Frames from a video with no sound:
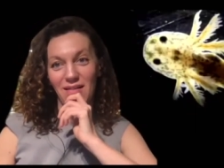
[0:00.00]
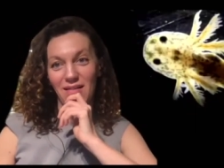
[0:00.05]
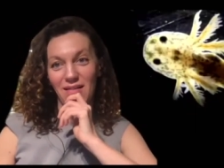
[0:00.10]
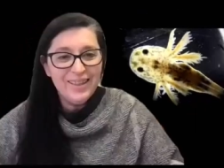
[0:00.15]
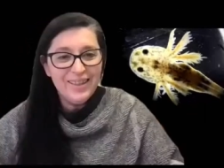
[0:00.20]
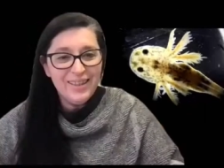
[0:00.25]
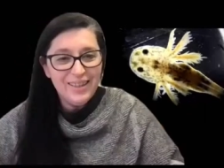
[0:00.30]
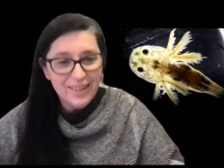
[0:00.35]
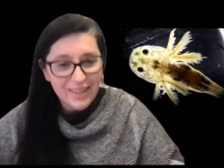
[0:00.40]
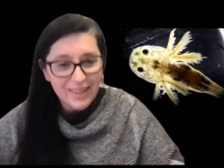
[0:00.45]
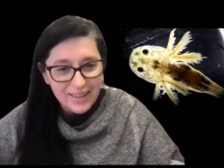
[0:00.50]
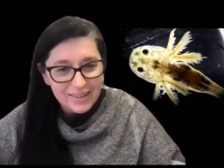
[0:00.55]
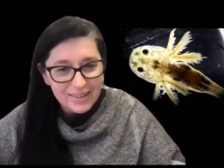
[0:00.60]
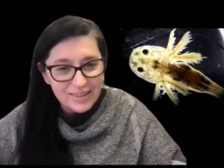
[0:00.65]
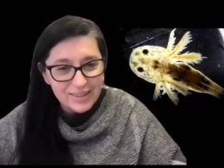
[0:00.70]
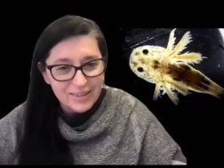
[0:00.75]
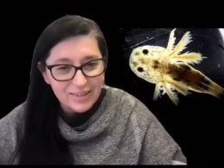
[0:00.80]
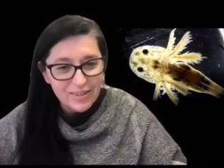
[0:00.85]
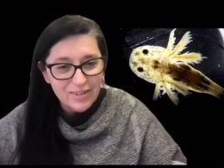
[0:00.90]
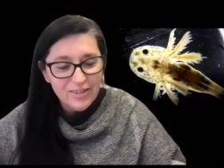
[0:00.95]

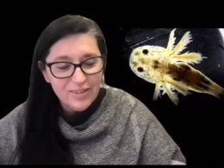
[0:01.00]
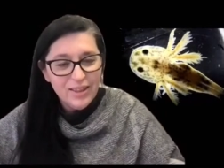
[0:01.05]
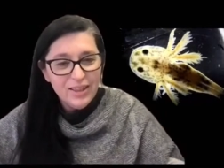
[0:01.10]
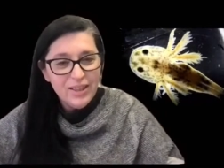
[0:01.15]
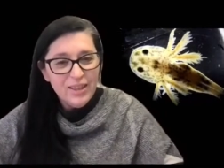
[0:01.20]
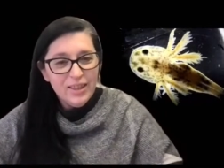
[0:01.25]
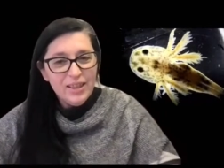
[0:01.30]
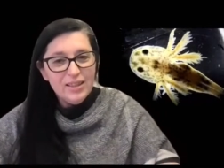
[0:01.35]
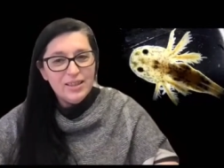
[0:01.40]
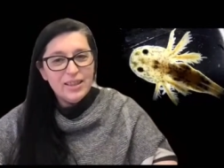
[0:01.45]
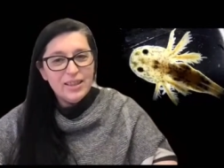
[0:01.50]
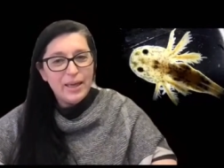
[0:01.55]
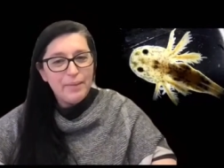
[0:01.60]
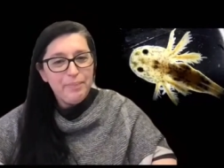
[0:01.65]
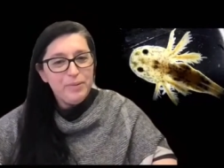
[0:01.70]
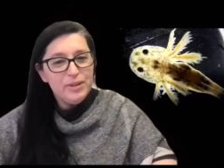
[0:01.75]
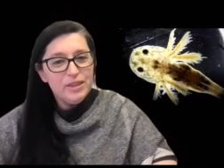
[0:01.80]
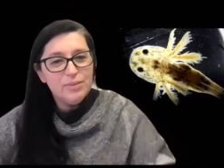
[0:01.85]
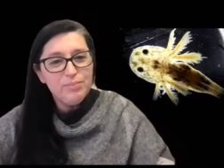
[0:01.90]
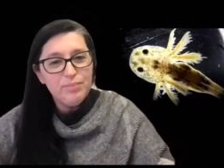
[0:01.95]
Yes, it
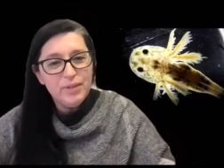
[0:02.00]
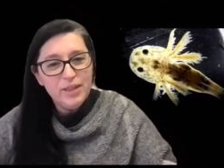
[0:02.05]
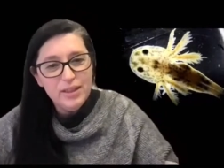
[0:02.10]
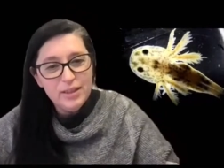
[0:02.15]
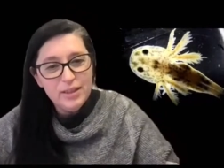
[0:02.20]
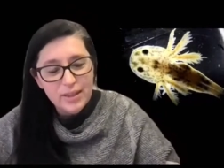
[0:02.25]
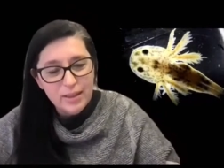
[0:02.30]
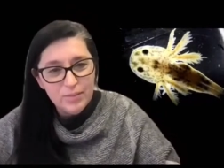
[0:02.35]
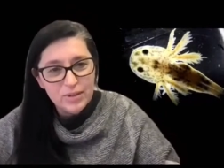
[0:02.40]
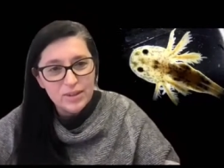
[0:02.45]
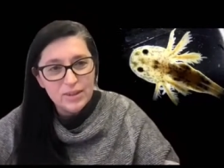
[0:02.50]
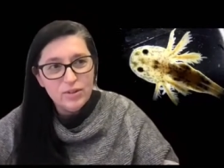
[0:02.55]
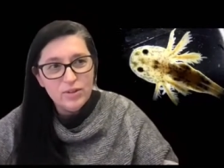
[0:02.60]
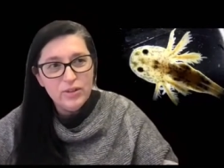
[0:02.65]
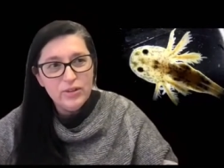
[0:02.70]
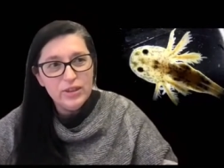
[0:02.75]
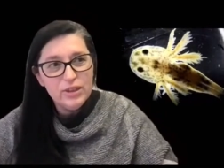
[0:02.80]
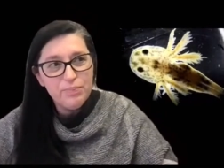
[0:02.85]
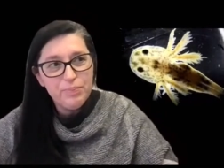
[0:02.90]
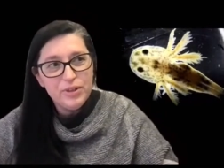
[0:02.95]
happens many times,
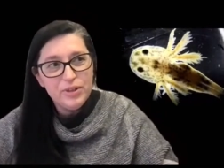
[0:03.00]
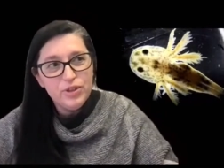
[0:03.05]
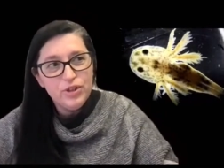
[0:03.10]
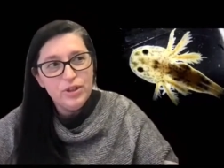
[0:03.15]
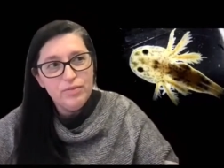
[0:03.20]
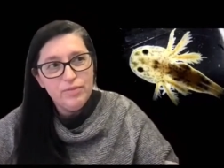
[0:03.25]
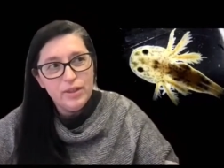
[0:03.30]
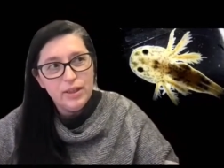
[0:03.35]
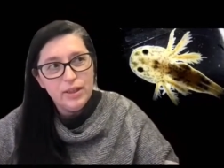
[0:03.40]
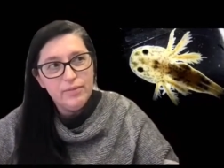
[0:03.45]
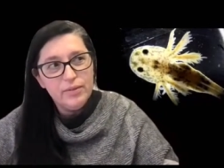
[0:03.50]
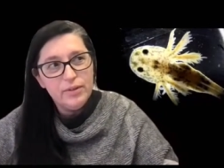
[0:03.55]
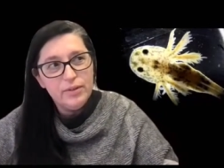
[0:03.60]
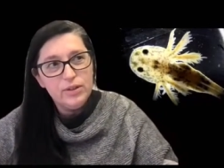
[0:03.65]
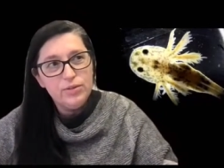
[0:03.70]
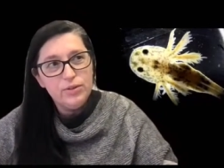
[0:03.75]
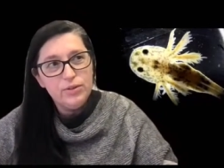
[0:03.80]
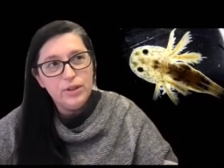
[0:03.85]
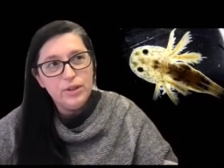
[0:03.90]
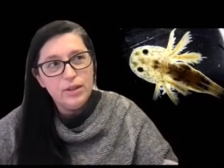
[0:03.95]
especially when I was
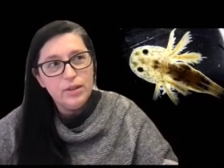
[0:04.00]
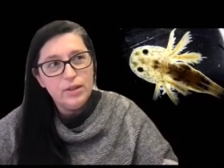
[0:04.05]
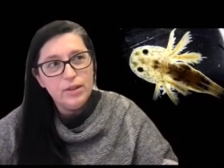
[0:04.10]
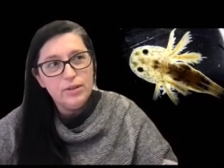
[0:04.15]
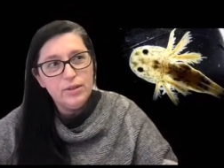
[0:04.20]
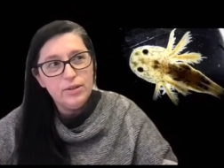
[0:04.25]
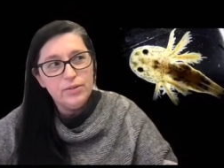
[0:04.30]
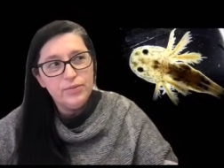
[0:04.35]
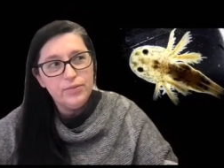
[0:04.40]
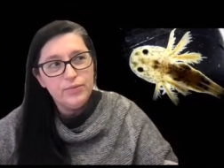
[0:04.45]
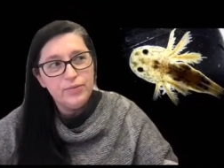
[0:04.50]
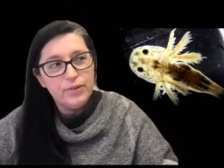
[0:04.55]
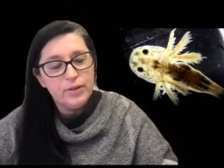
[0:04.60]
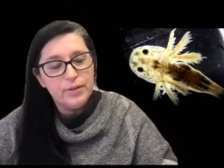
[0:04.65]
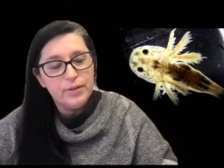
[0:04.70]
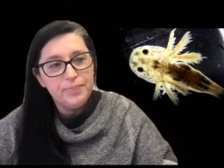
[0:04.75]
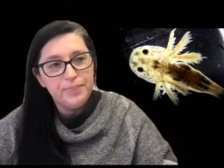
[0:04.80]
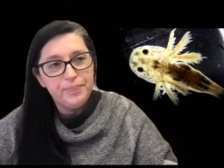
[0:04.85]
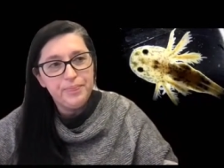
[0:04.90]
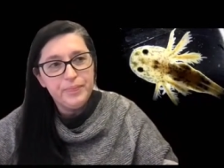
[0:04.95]
doing lots of,
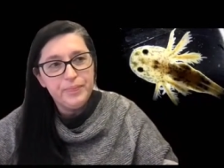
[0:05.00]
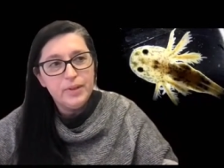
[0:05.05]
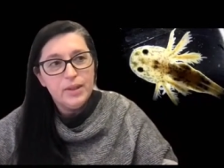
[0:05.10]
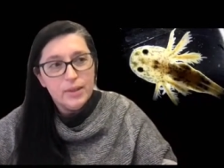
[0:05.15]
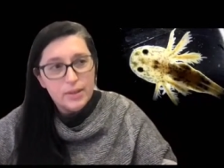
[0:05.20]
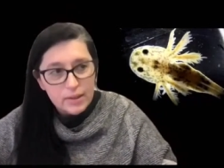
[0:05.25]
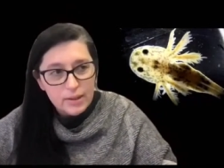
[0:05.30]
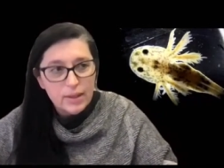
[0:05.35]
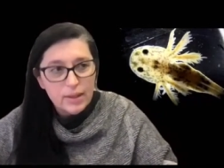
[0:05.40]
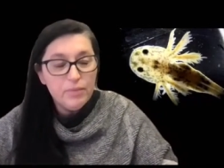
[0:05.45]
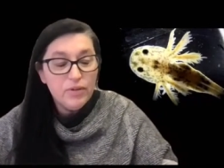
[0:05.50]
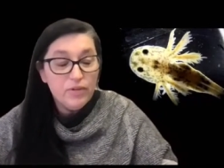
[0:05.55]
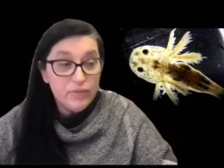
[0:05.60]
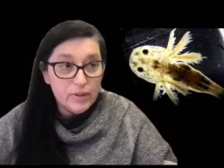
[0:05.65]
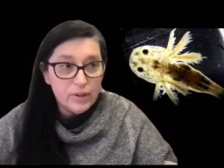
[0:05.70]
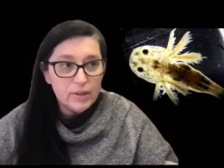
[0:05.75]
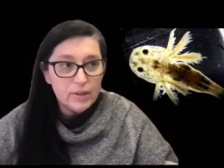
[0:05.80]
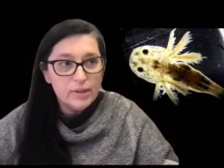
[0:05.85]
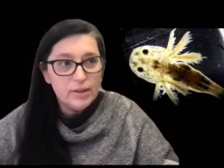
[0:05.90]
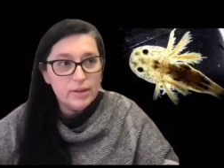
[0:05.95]
some of
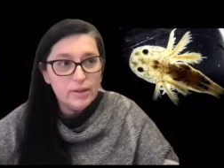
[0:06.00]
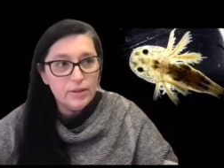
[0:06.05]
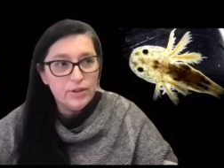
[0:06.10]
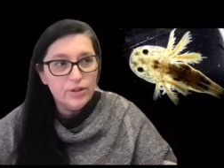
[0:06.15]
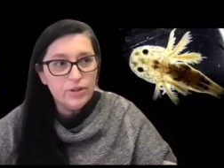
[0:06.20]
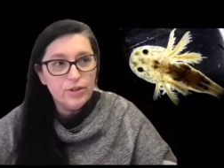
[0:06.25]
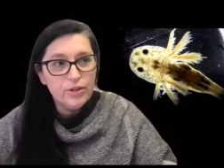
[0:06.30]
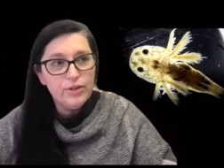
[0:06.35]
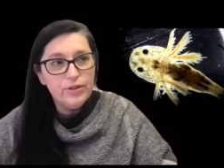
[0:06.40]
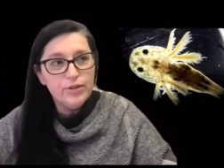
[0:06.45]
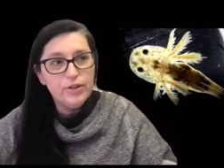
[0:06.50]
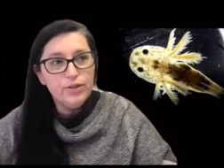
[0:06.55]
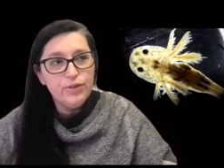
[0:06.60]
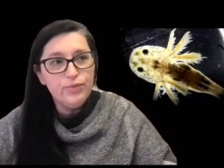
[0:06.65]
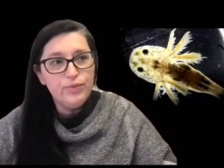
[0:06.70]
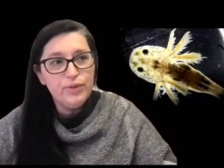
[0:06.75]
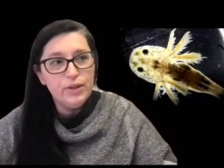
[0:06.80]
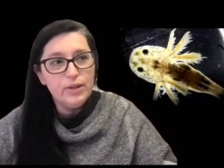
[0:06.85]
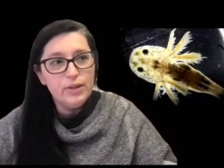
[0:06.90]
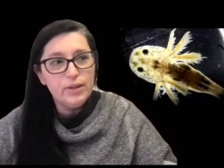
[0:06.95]
the research also
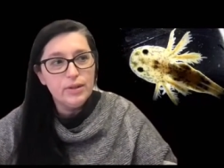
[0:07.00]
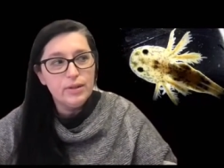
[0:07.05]
with,